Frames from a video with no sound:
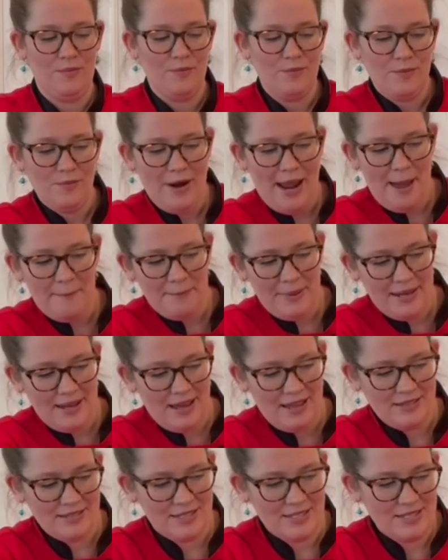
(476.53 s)
wrapping
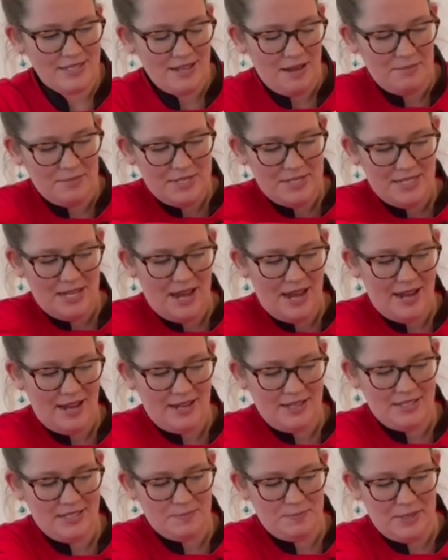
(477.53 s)
on some
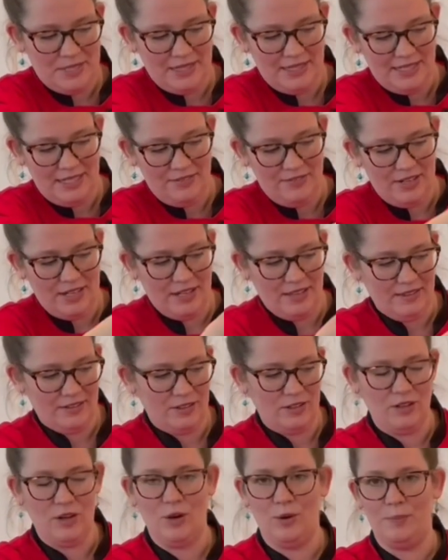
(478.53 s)
sides but leaving a
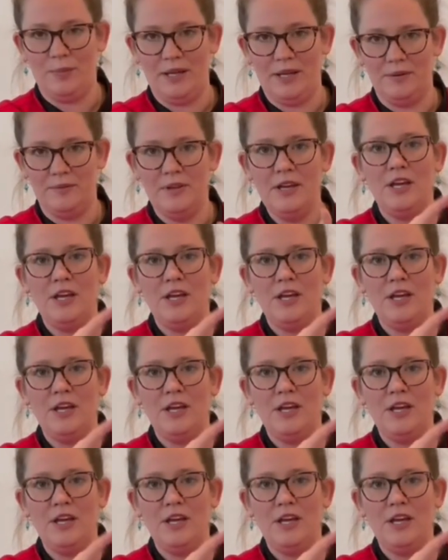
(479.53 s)
little open.